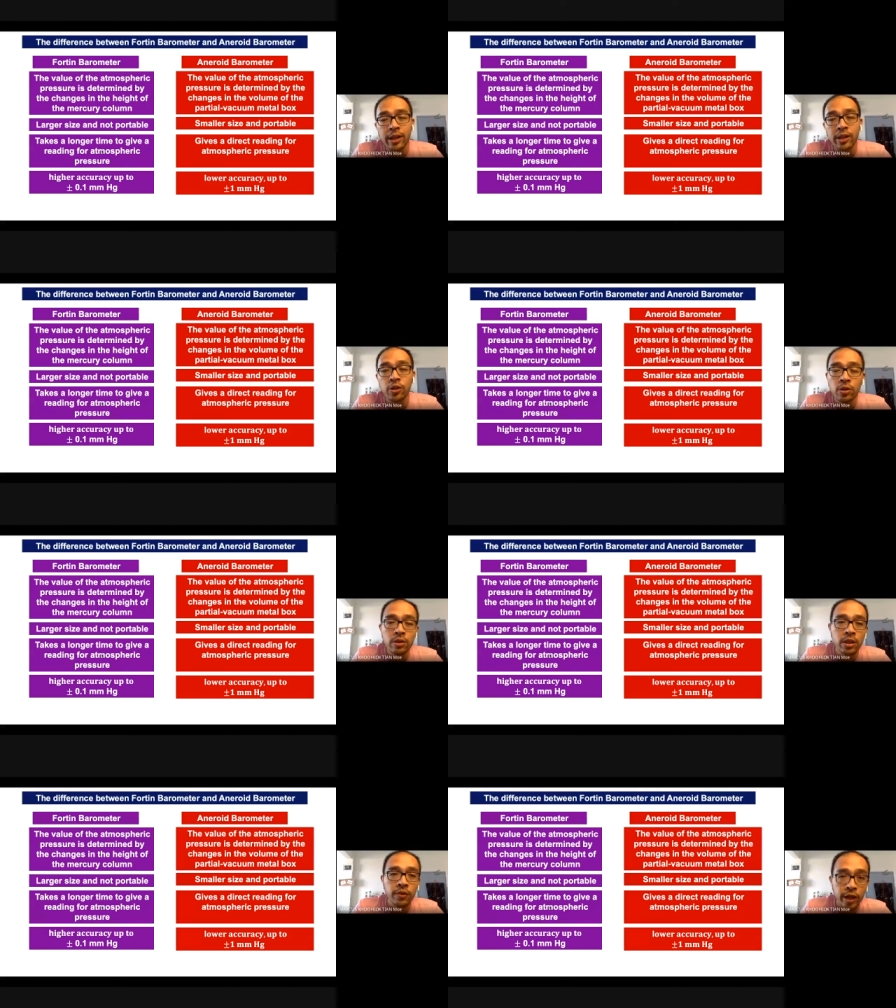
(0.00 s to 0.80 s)
and you
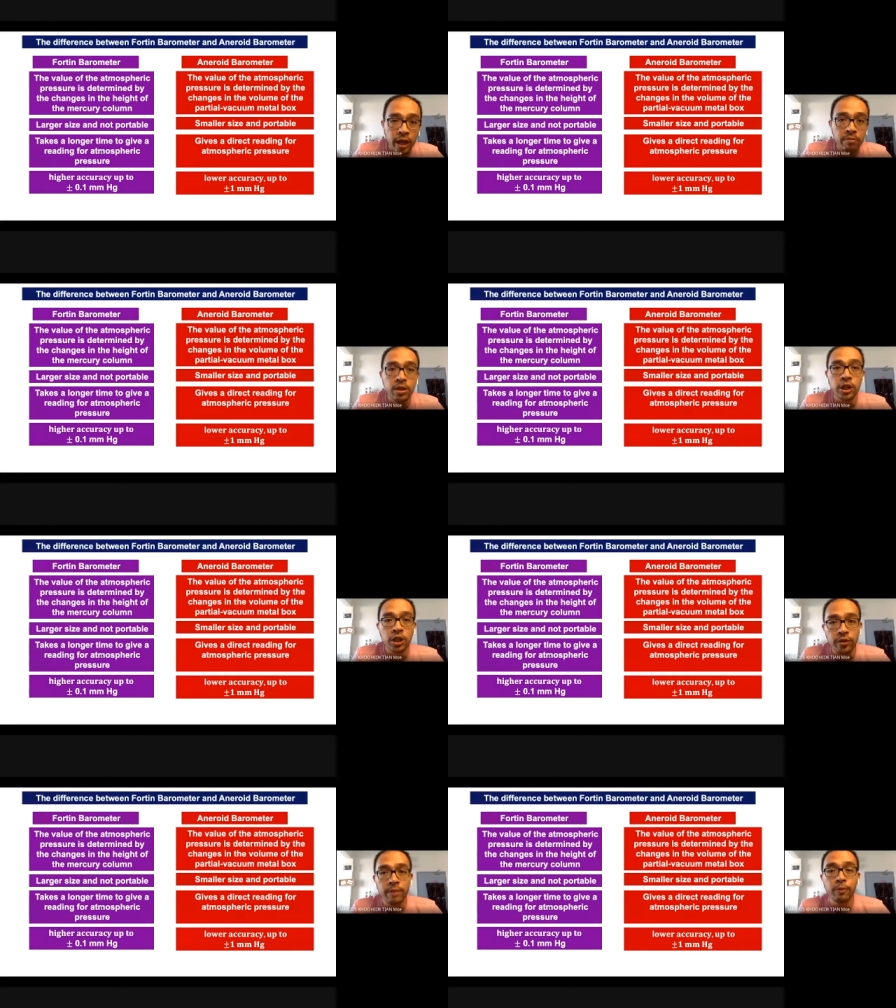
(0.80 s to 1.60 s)
know, if you get
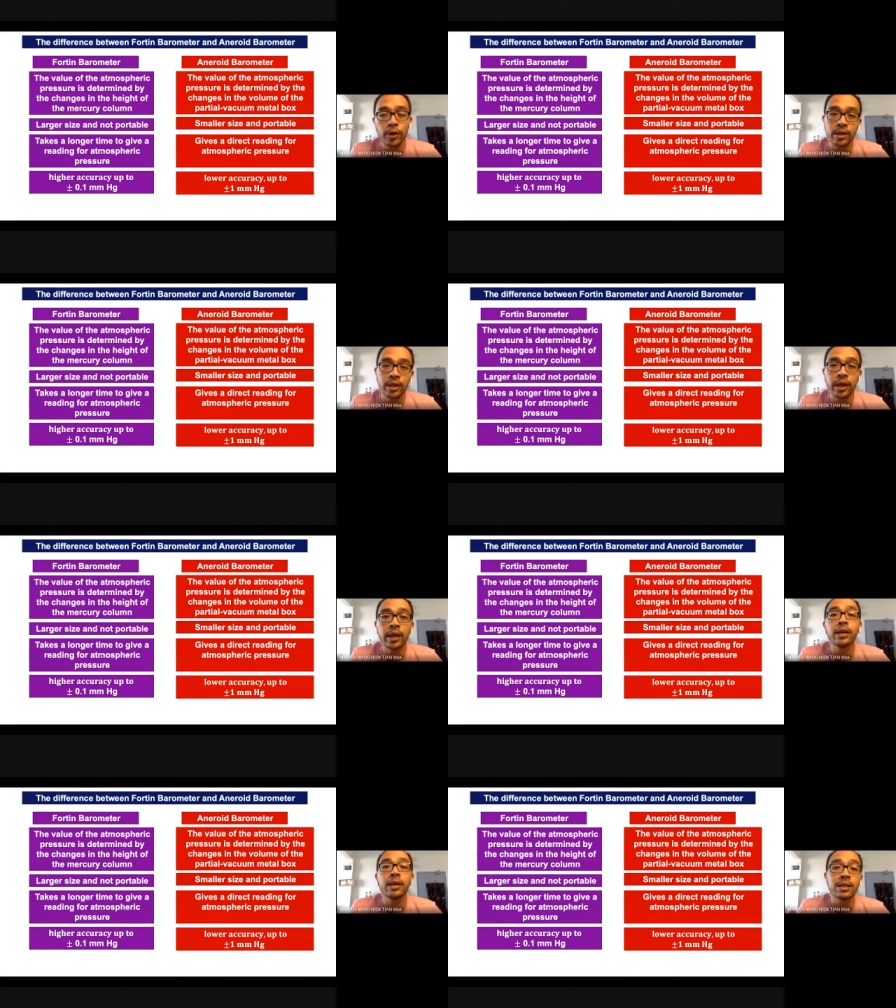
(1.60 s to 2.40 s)
mercury poisoning,